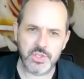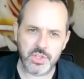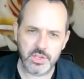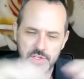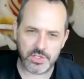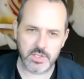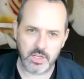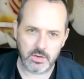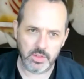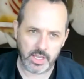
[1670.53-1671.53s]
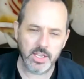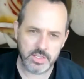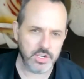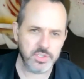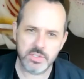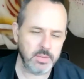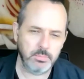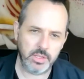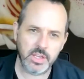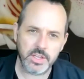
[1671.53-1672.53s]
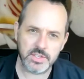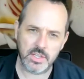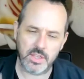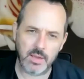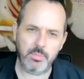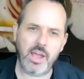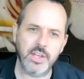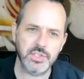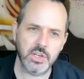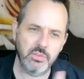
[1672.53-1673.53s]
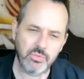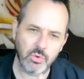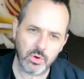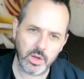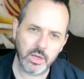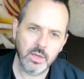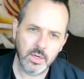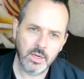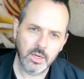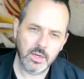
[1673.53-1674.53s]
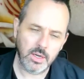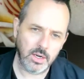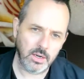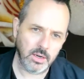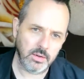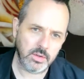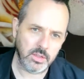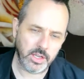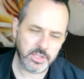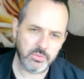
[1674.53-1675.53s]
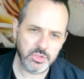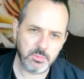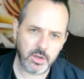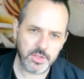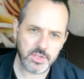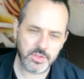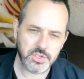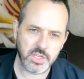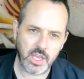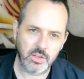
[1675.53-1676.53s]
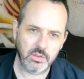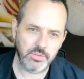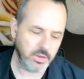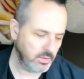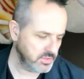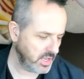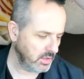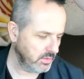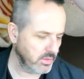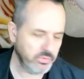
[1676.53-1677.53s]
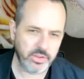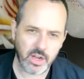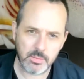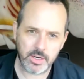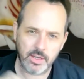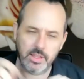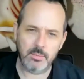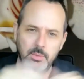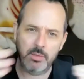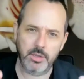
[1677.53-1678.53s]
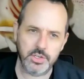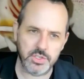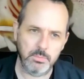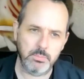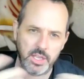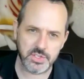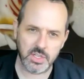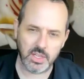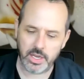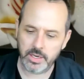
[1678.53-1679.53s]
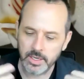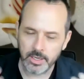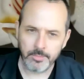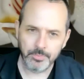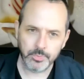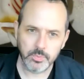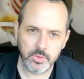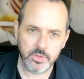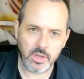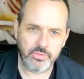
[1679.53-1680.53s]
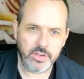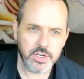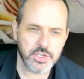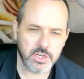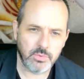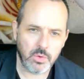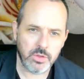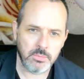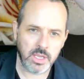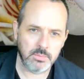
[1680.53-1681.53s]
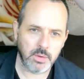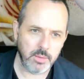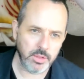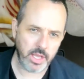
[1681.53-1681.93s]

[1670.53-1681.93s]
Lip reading: there is this, it's just simply this, that the capacity for a collective response at the scale of the phenomenon, that might be just the baseline definition of what we mean